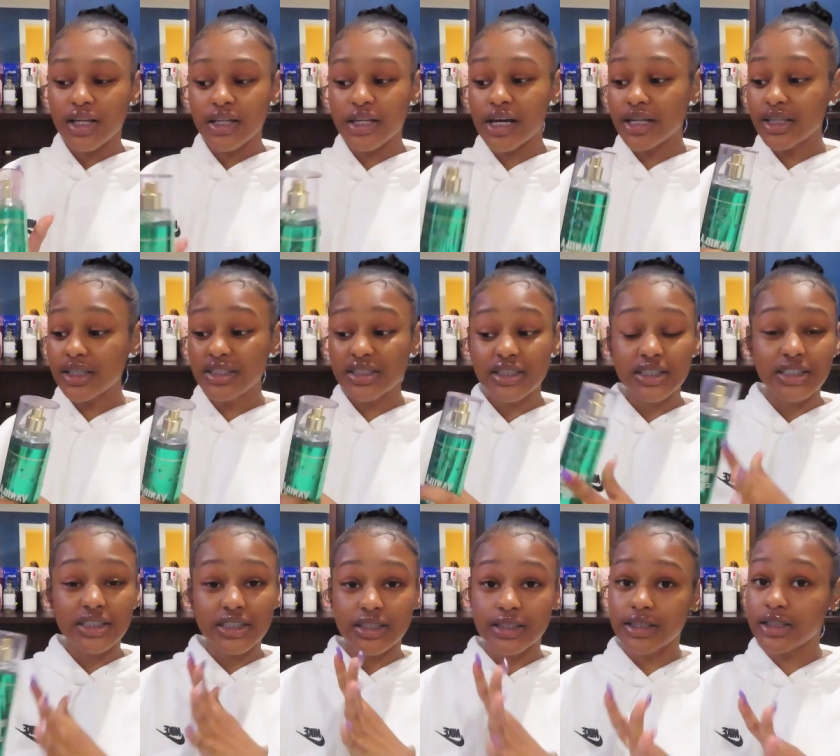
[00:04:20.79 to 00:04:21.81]
Now this
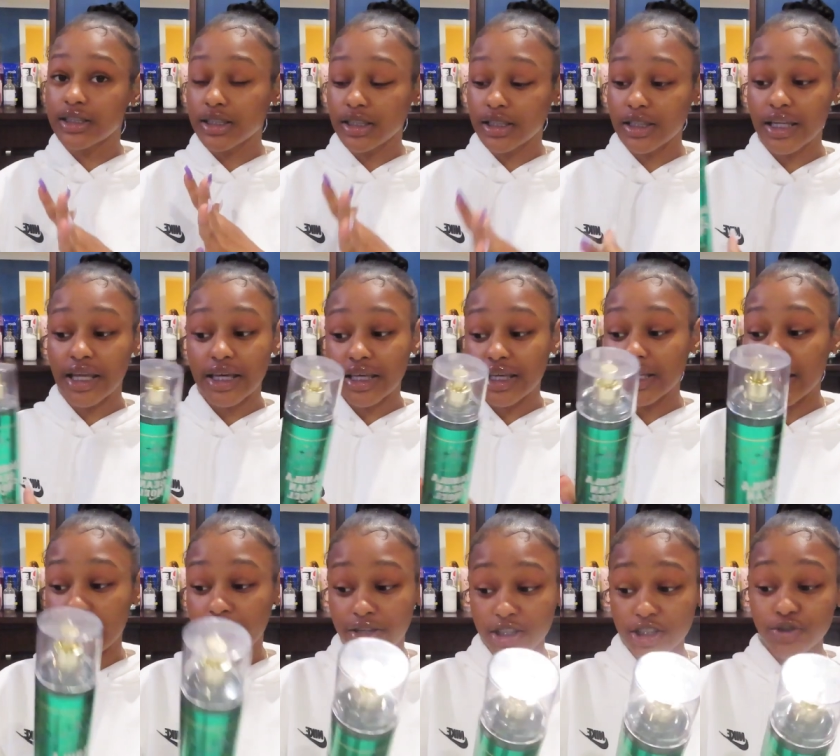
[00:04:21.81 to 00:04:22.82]
is neck and
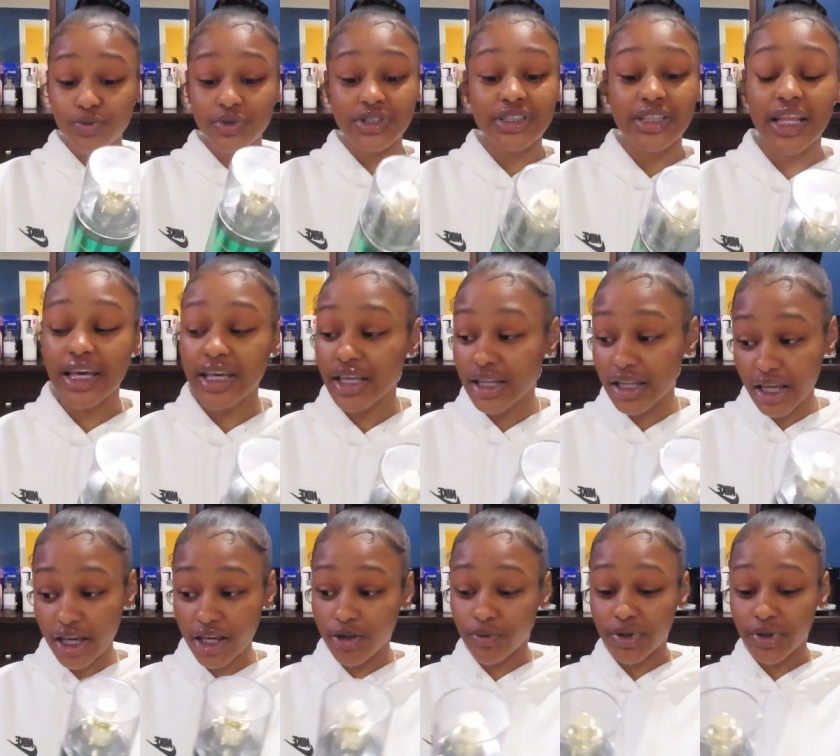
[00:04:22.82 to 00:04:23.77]
now this was neck and neck.